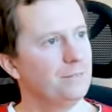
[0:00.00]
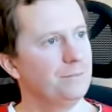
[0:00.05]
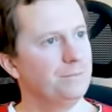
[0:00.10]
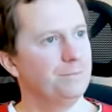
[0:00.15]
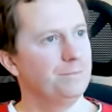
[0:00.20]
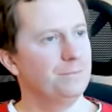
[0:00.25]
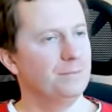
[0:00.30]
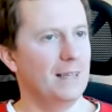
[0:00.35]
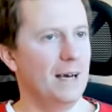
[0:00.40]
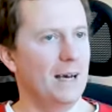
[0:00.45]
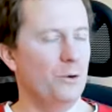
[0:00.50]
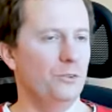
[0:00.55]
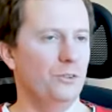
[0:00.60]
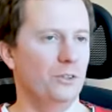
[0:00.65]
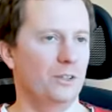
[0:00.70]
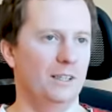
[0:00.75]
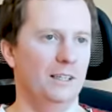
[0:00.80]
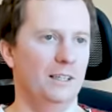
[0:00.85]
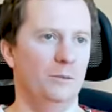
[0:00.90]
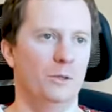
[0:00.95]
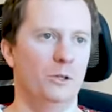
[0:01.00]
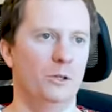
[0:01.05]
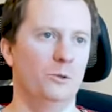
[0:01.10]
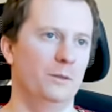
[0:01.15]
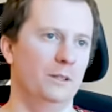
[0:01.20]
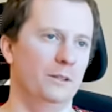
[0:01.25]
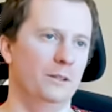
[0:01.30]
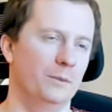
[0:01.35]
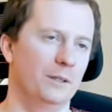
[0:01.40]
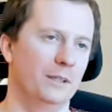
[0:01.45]
that was a key
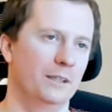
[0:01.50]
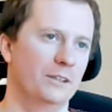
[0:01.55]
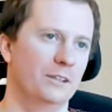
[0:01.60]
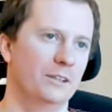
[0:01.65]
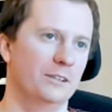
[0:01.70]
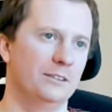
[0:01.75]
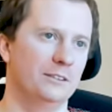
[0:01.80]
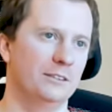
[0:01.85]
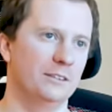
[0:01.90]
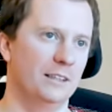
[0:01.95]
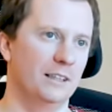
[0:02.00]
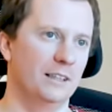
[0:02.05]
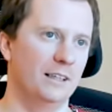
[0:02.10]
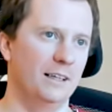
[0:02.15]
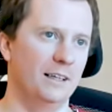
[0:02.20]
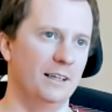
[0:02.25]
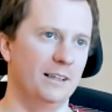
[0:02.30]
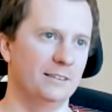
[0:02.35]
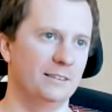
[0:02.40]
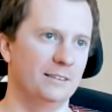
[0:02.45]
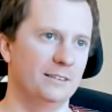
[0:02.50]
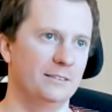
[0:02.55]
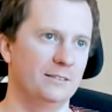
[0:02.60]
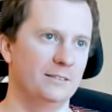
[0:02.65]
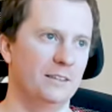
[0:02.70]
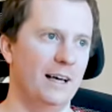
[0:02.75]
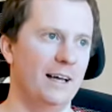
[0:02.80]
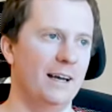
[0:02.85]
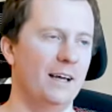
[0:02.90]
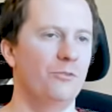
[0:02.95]
moment because I, I
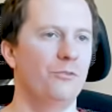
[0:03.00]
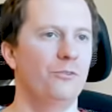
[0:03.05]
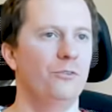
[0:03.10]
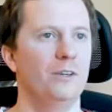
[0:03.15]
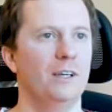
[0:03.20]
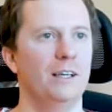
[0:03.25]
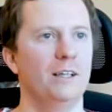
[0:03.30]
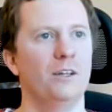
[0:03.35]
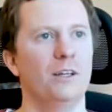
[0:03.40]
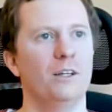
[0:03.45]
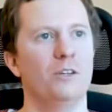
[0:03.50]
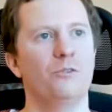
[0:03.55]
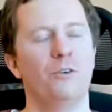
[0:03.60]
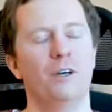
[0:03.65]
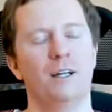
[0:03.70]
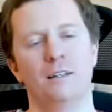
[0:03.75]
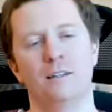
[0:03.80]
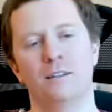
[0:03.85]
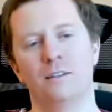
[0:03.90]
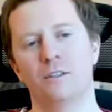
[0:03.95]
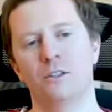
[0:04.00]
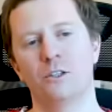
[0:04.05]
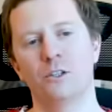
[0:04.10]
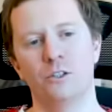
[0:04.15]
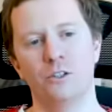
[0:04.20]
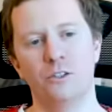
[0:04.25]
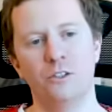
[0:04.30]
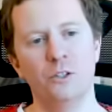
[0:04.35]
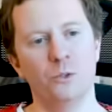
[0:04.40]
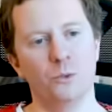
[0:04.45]
and I it, it felt
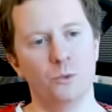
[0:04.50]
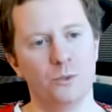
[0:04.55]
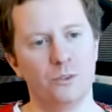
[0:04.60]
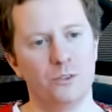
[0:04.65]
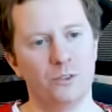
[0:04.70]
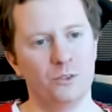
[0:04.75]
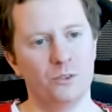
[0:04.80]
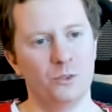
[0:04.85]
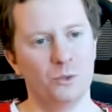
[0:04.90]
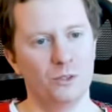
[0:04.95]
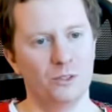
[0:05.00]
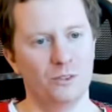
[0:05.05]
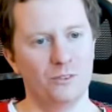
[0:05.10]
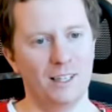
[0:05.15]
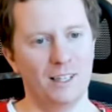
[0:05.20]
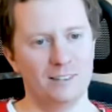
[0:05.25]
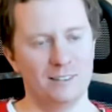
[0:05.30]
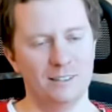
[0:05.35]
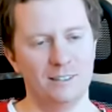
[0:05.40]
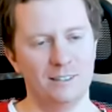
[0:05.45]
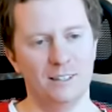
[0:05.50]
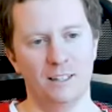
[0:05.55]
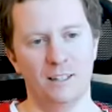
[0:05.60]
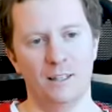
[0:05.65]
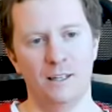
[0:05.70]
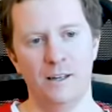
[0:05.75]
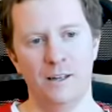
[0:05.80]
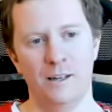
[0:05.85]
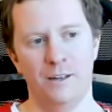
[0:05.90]
good too to, to as I said